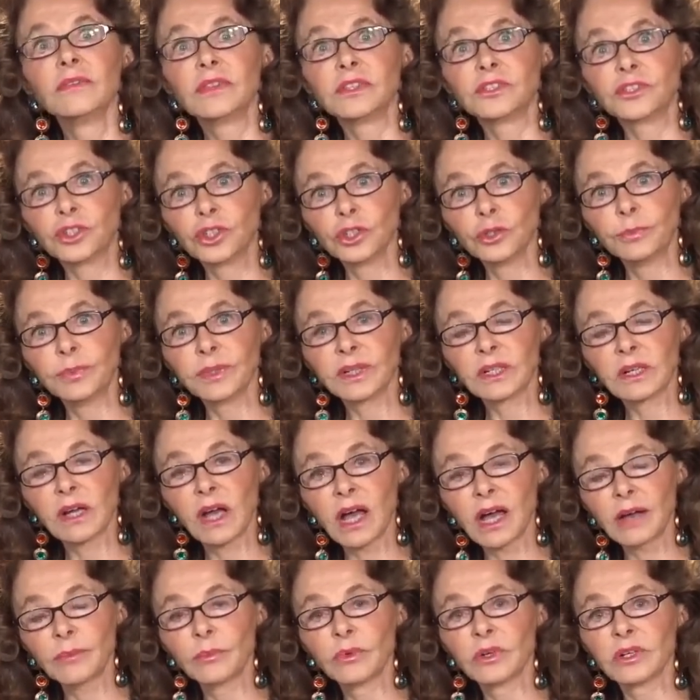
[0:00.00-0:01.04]
the
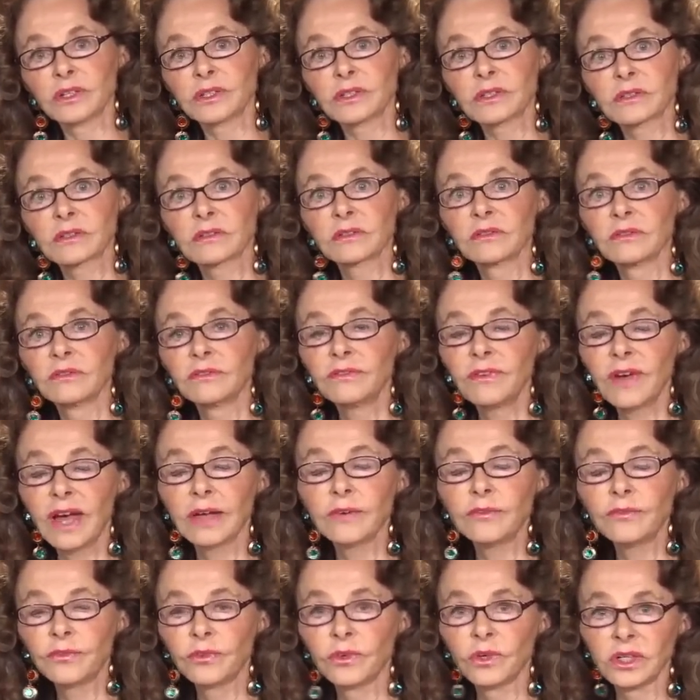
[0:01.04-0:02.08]
chupacabras,
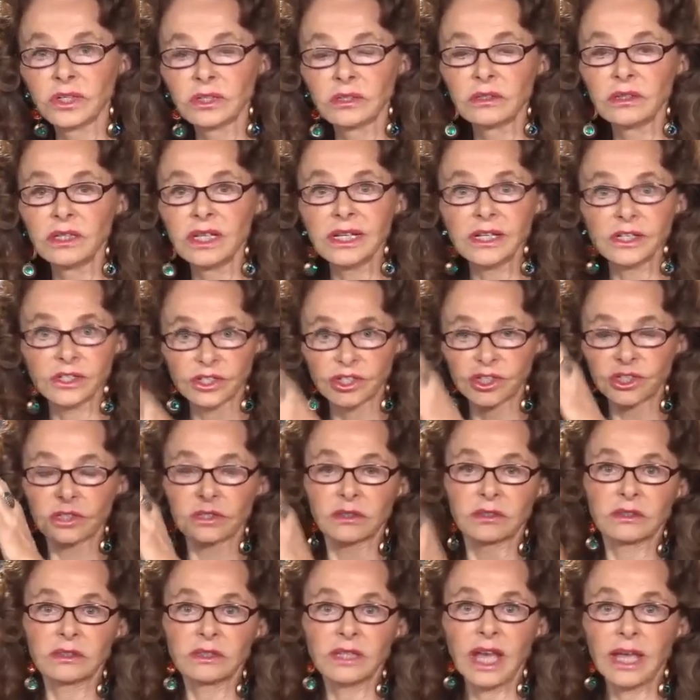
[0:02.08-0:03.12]
five foot
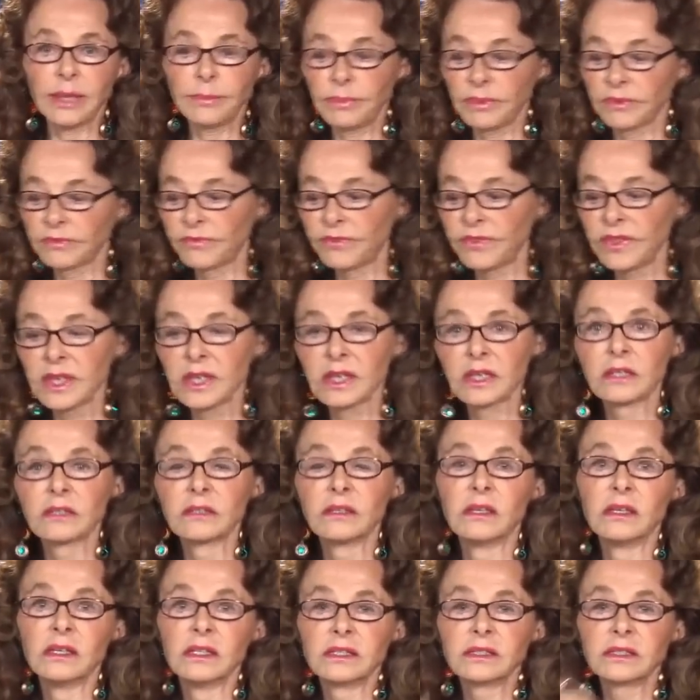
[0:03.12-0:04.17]
ish type of
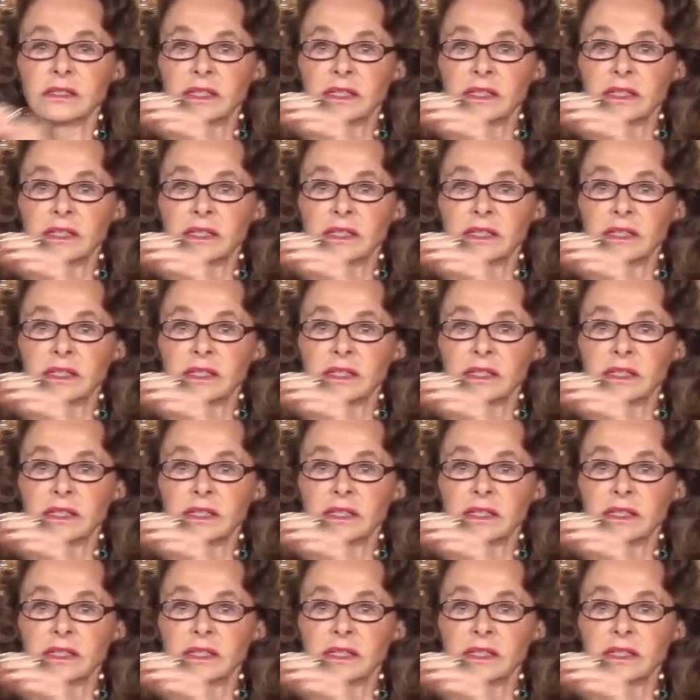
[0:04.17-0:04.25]
thing,